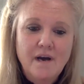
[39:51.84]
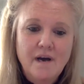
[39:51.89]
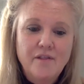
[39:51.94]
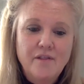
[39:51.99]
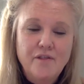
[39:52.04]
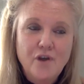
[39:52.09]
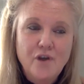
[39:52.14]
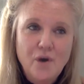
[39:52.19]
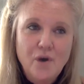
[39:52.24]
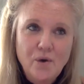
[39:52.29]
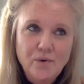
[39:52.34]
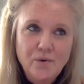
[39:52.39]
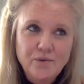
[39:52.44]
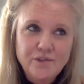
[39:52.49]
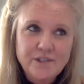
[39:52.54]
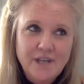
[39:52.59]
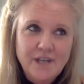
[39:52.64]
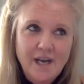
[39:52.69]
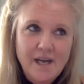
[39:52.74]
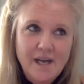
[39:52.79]

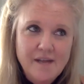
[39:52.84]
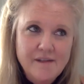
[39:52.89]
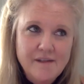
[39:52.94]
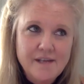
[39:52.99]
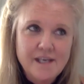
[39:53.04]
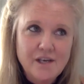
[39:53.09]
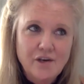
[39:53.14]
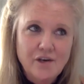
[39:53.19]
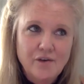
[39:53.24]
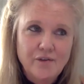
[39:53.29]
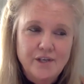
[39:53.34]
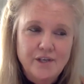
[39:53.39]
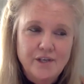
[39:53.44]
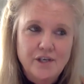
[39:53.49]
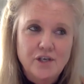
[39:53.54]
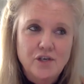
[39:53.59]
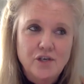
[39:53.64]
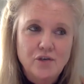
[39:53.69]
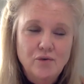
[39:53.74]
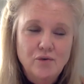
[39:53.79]
those I think are the
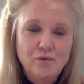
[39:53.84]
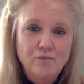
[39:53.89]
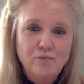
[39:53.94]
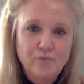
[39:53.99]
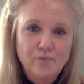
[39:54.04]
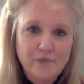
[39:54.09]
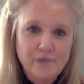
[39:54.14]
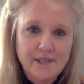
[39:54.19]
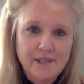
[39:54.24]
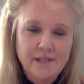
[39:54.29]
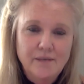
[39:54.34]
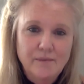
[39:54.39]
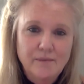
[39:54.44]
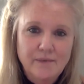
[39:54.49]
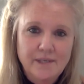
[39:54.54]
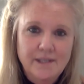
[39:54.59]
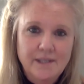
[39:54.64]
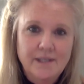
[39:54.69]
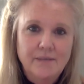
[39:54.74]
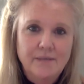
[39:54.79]
two really,
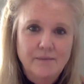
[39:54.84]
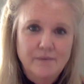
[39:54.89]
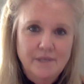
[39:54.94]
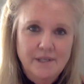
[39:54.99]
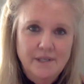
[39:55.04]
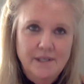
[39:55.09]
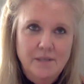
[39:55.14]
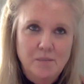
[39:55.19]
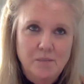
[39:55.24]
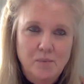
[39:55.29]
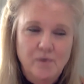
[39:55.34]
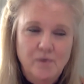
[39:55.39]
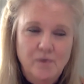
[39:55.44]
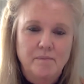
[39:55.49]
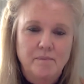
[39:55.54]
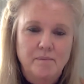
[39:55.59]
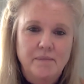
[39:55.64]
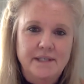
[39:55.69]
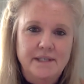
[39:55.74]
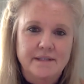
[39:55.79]
really, really
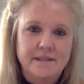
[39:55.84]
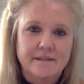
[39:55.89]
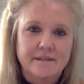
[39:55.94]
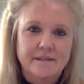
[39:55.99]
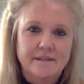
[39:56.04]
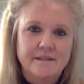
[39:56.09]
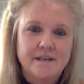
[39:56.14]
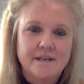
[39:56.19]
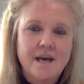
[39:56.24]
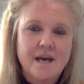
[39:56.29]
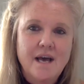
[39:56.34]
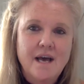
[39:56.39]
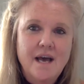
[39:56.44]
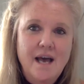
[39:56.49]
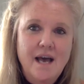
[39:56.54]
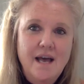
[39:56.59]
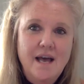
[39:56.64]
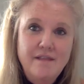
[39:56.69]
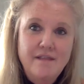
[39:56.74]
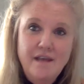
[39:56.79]
important pieces.
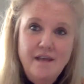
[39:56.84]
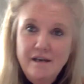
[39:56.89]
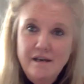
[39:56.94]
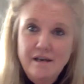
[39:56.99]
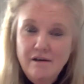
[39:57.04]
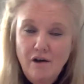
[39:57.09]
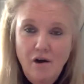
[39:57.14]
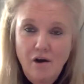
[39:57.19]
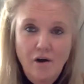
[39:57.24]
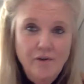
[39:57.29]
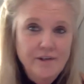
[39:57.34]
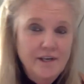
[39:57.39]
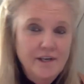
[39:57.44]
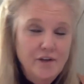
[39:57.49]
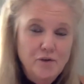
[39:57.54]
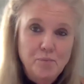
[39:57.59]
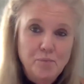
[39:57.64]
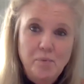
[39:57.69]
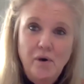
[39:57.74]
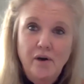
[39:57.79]
And then all the
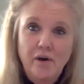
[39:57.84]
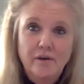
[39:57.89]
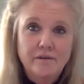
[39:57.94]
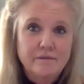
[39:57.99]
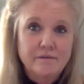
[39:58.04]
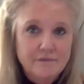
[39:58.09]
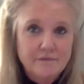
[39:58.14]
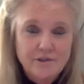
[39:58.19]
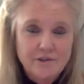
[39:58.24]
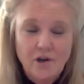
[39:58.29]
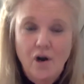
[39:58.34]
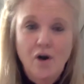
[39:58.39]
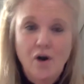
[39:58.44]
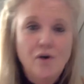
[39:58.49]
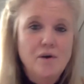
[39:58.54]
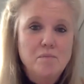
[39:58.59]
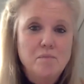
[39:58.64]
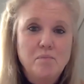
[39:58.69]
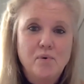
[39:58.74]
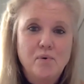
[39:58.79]
other parts
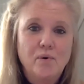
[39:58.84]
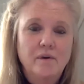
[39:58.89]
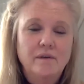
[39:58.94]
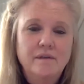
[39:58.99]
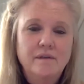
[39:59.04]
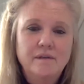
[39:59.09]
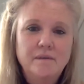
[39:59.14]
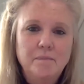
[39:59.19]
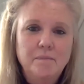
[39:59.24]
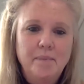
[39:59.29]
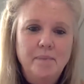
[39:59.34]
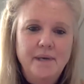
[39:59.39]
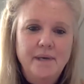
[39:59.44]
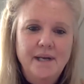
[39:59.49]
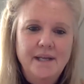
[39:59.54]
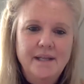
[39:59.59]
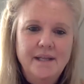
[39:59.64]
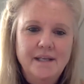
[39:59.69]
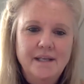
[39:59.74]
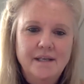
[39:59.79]
are important, but
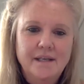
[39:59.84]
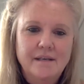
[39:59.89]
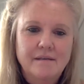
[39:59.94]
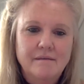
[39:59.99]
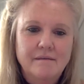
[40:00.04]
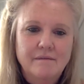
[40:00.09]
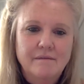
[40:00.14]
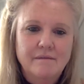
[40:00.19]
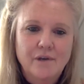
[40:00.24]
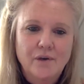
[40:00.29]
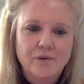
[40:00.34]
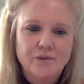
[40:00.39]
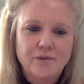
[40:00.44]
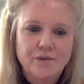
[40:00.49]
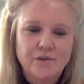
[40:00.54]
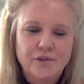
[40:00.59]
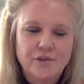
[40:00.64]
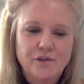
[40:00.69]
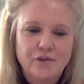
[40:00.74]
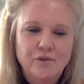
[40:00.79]
I think those
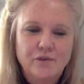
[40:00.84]
are the two